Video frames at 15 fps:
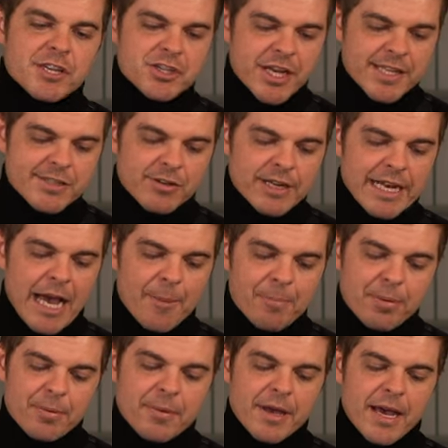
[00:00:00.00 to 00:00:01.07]
a gentle clap
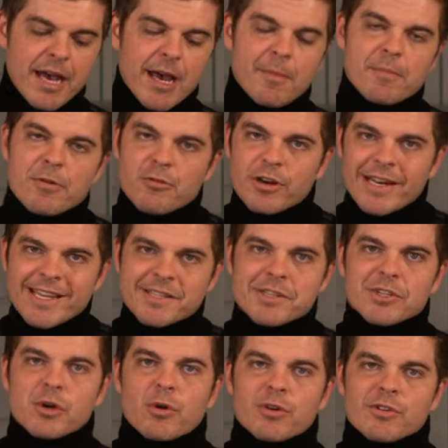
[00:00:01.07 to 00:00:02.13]
um,
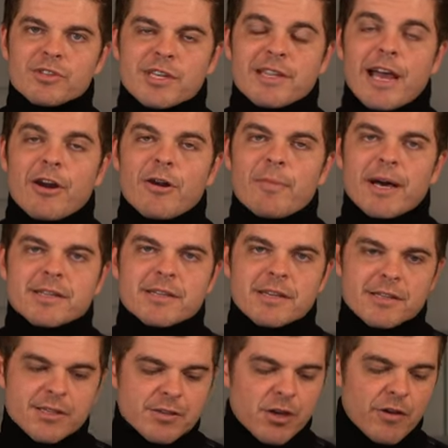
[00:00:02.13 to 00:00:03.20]
releases the oils and the aromatics